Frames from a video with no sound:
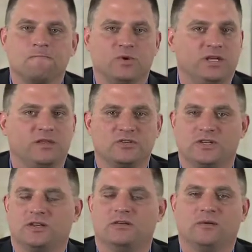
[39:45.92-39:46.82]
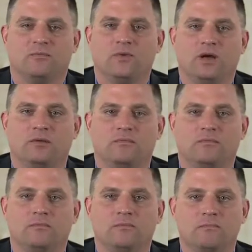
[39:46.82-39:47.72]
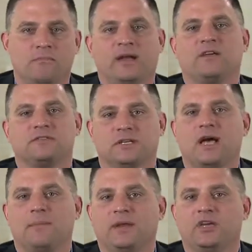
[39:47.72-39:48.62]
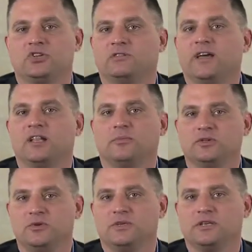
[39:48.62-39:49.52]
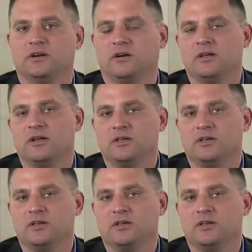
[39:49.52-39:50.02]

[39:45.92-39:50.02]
Really, there's a magnificent combination available to us here.